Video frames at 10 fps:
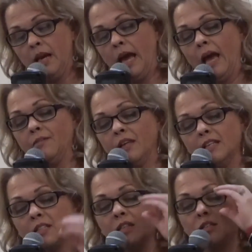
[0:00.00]
And
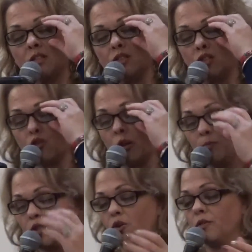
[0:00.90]
this is the
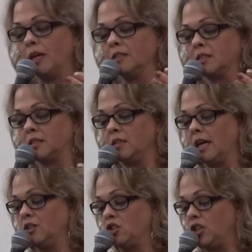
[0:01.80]
scripture
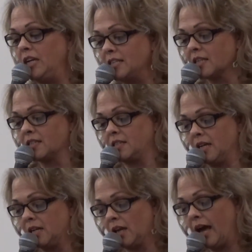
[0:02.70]
that Jesus
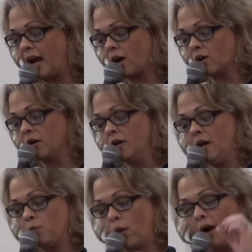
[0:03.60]
declared,
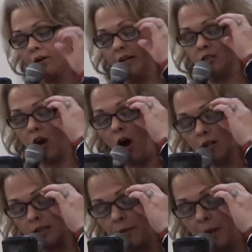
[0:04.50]
where He
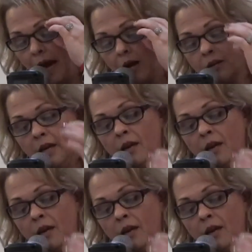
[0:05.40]
talked about